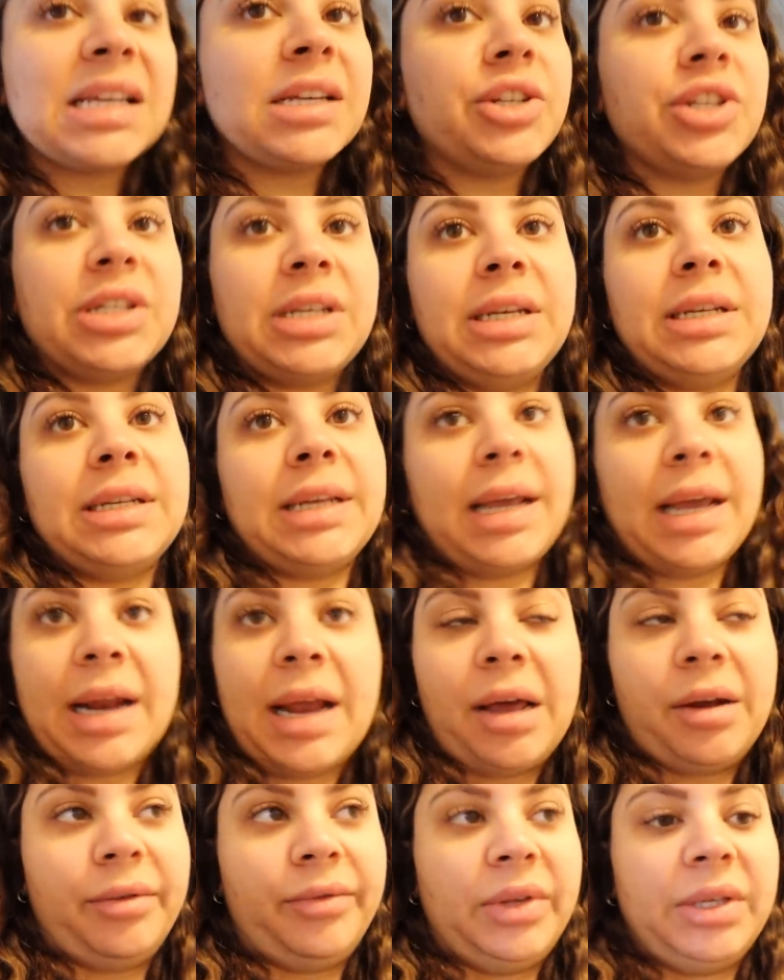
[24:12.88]
I just need to get
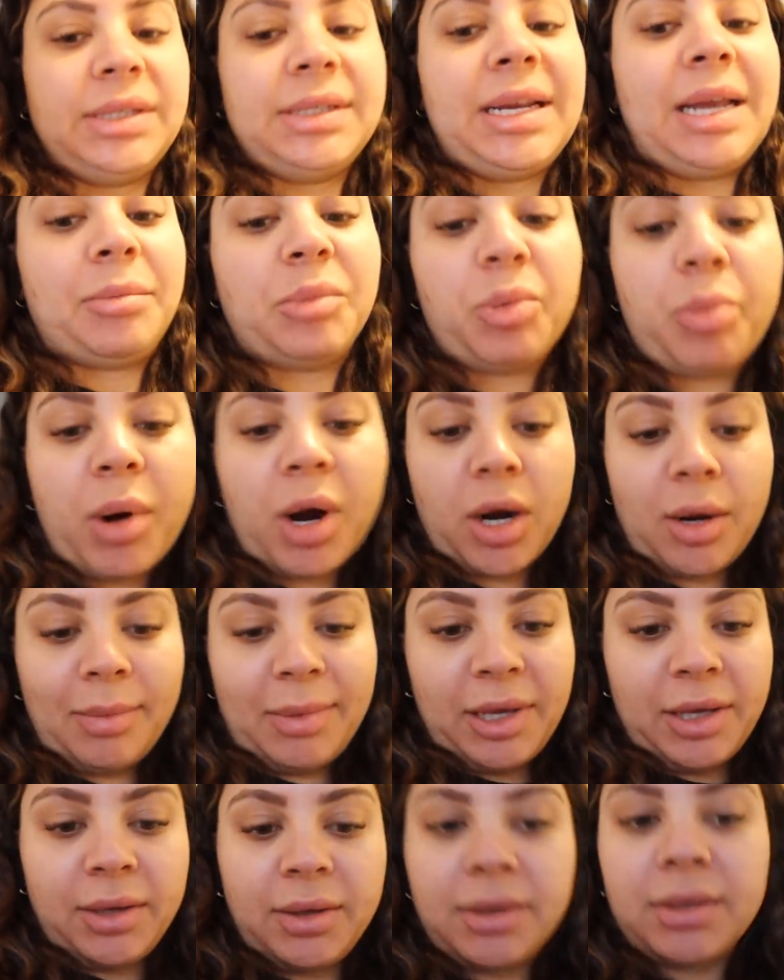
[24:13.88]
out of this damn
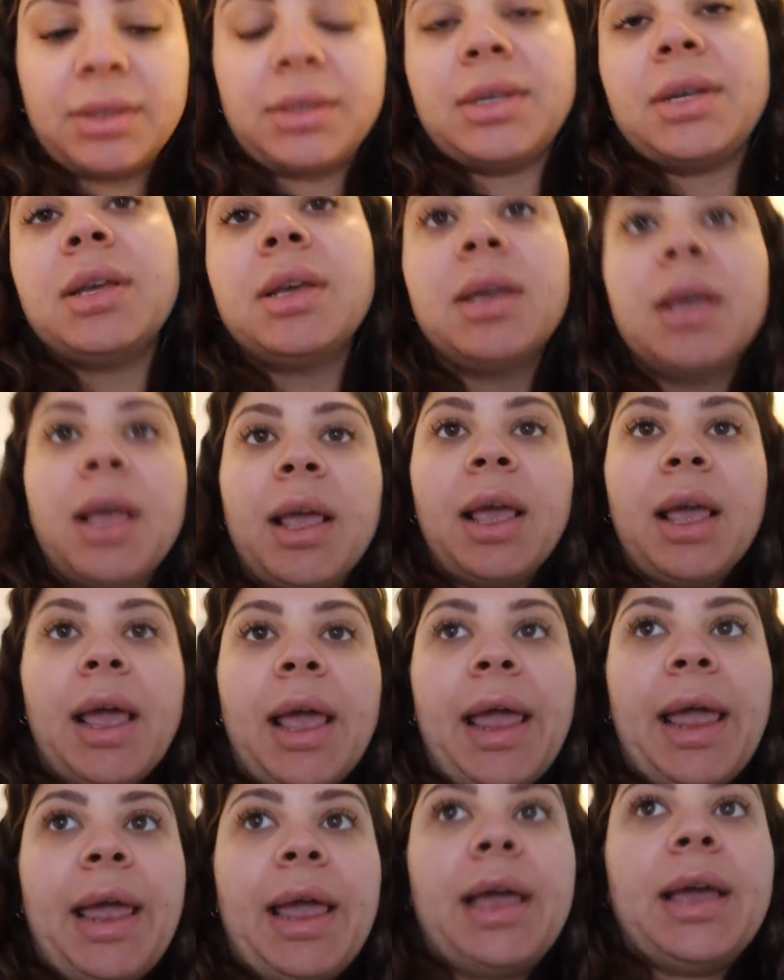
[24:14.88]
apartment.
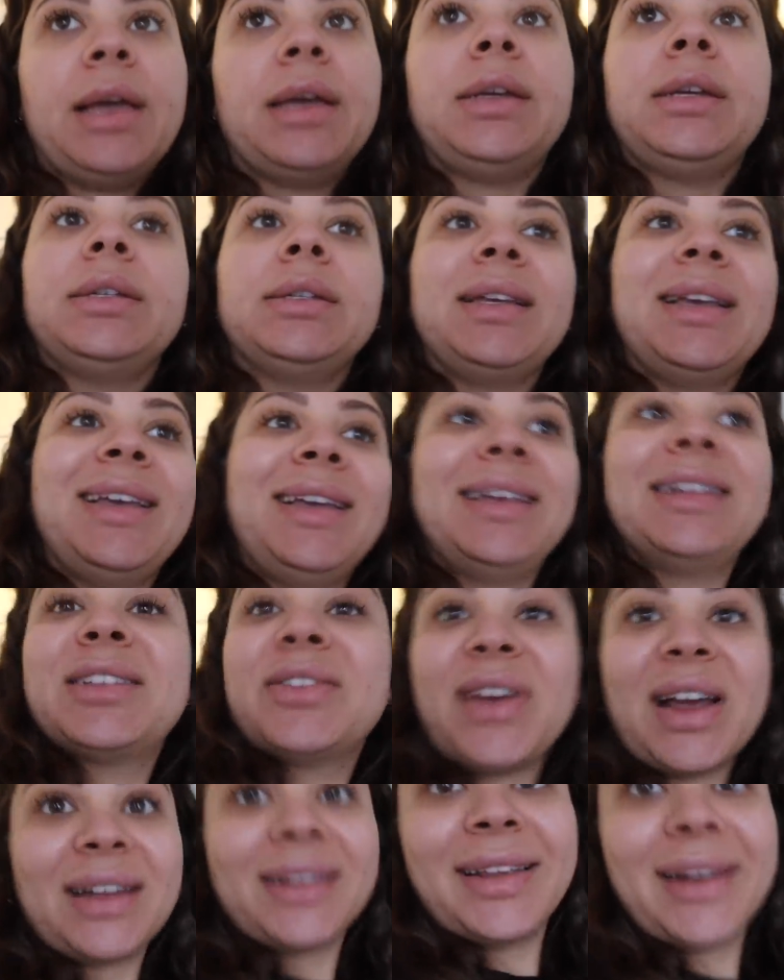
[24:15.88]
And it's
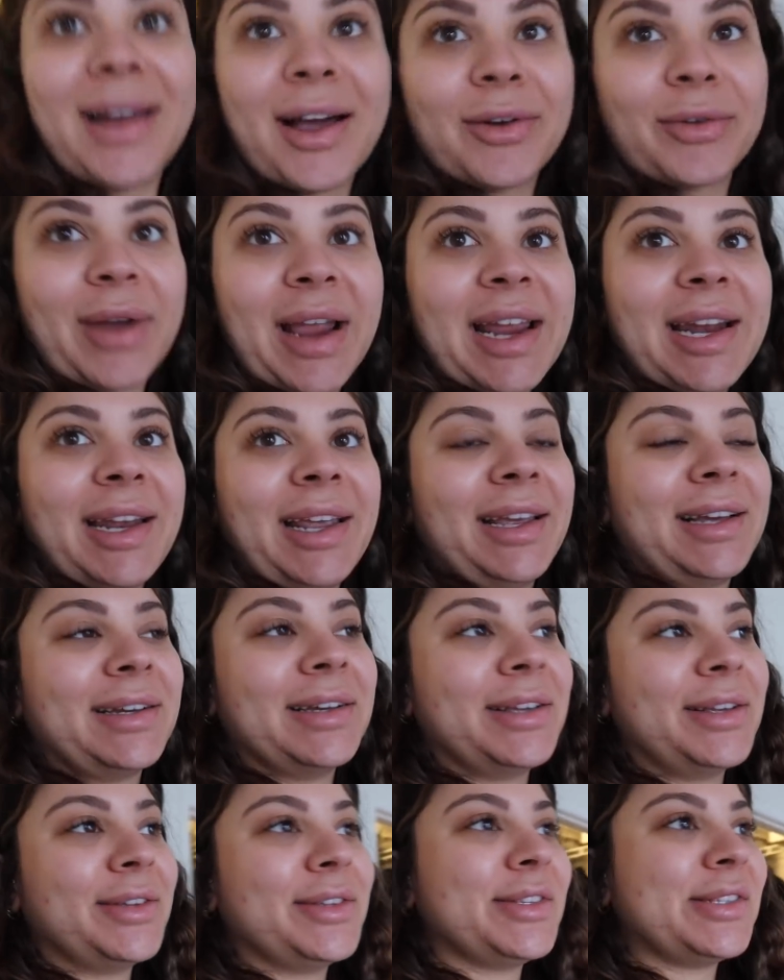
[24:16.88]
finally not raining.
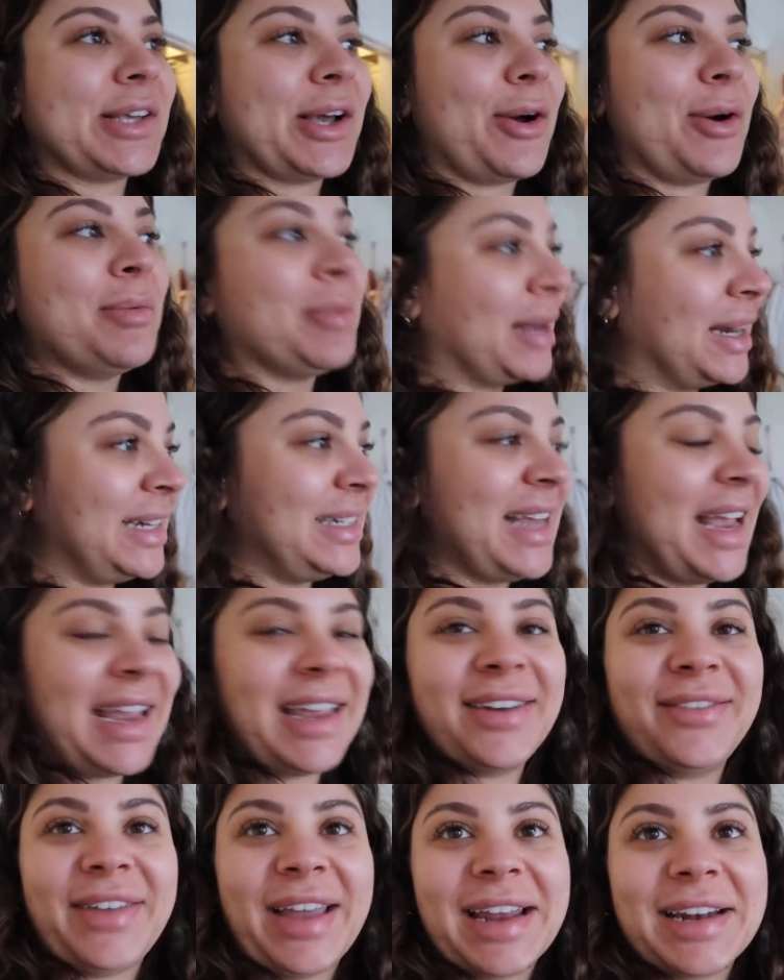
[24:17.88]
So I'm gonna take
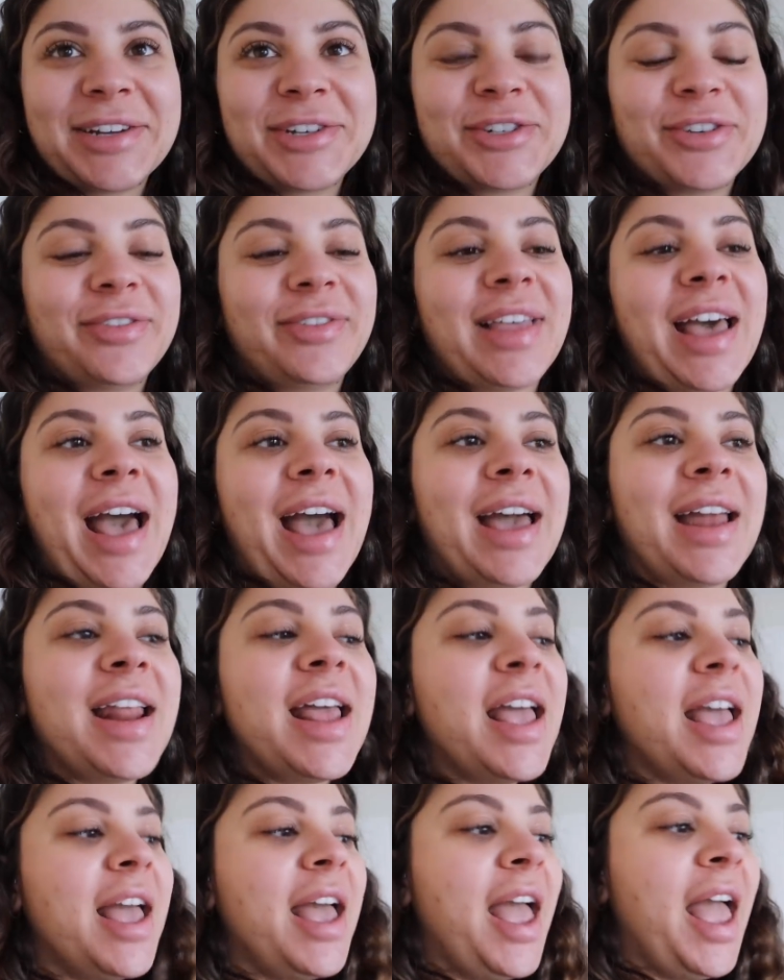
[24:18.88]
advantage of that
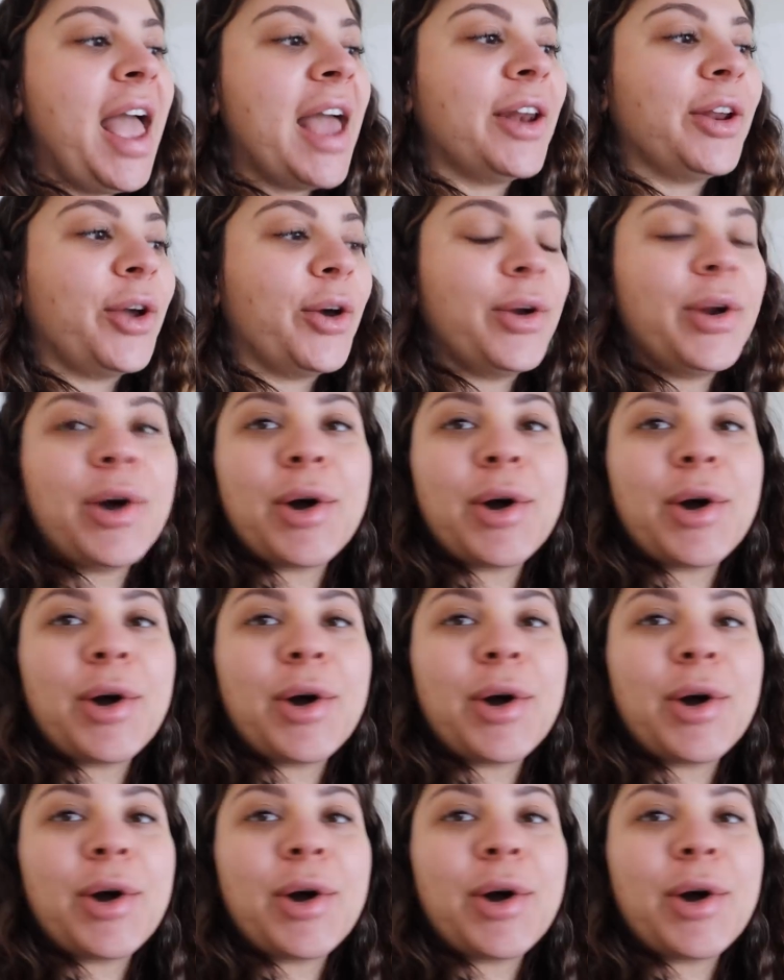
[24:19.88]
and go to